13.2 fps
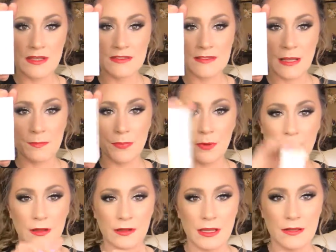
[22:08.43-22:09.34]
Sample
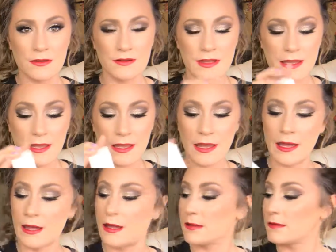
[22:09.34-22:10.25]
the other day
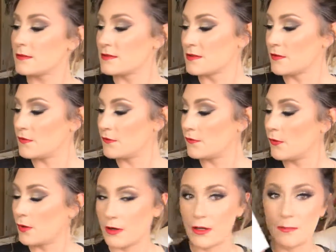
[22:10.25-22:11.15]
at
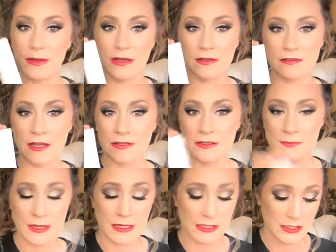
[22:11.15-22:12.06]
Sephora because I had
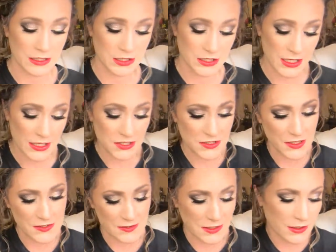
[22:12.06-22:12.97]
to make an exchange.
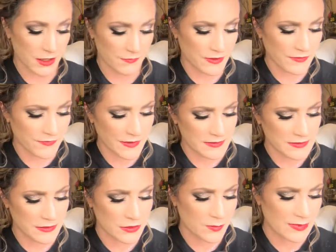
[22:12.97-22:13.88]
It's the Cover
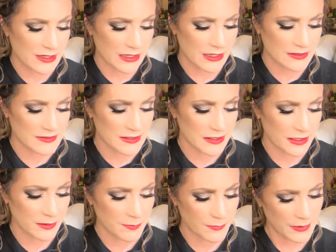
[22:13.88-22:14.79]
FX Illuminating
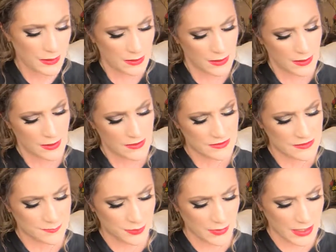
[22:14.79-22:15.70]
Setting
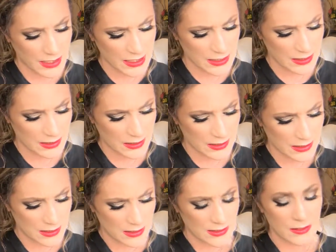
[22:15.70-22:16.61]
Spray.
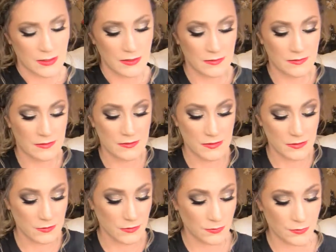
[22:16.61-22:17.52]

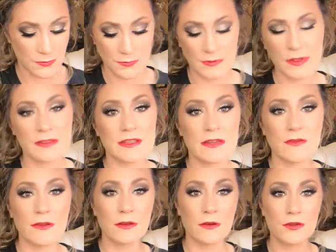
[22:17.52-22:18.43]
So let's
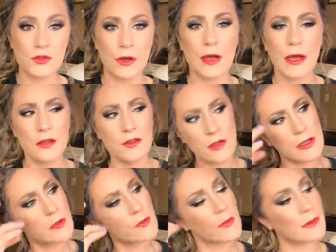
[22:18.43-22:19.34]
give it a little try. I
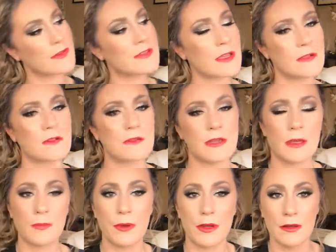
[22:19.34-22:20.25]
tried it once the other
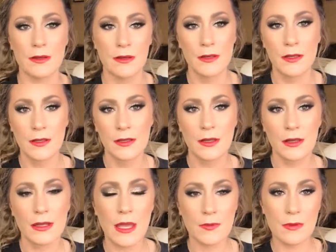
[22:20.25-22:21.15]
day, but I
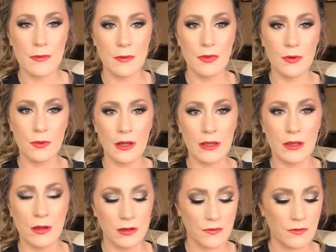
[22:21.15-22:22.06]
can't remember what I
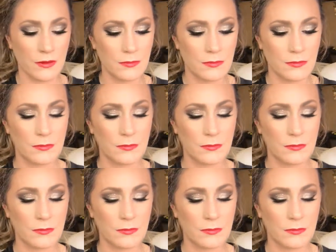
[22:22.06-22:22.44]
thought of it.